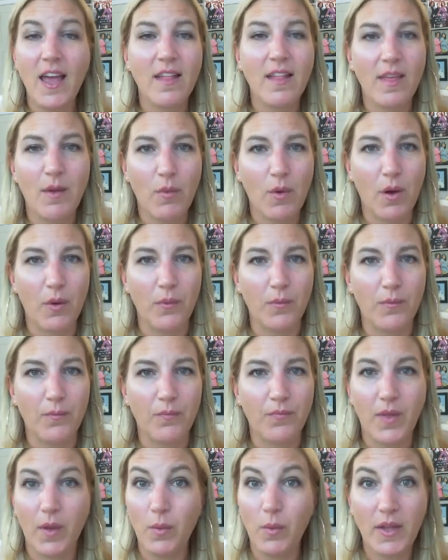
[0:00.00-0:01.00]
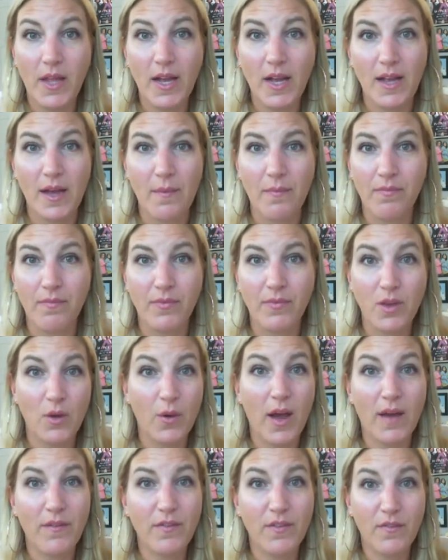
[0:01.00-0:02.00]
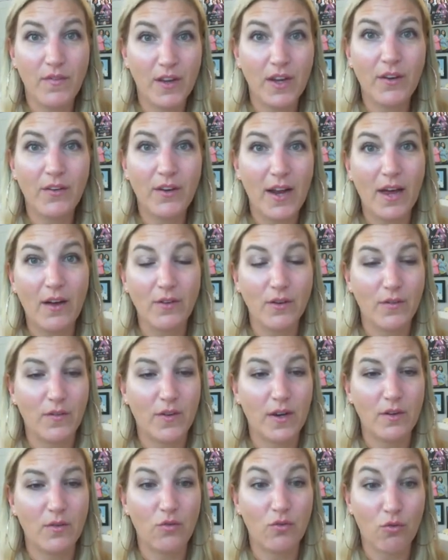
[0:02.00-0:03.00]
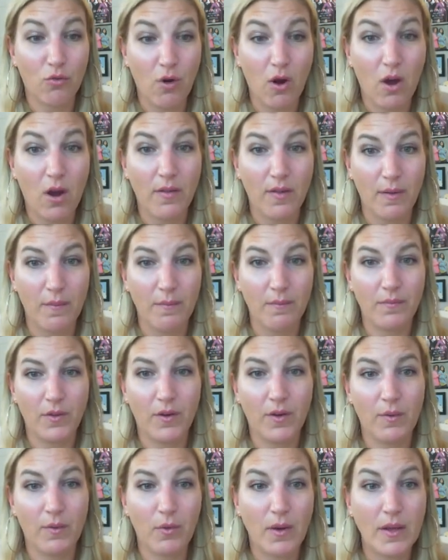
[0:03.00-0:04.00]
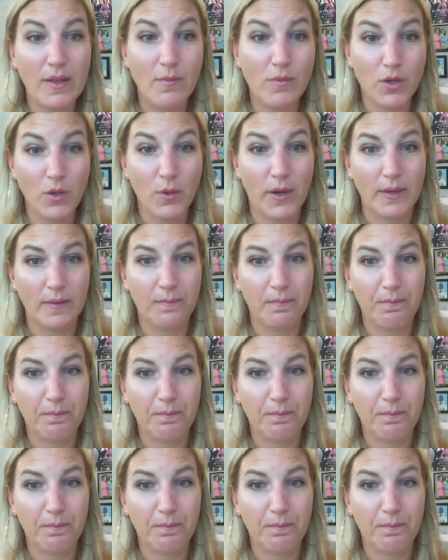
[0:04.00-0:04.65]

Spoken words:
They won't. They will not come. You have to figure it out. You've got to draw them. You've got to bring them to it.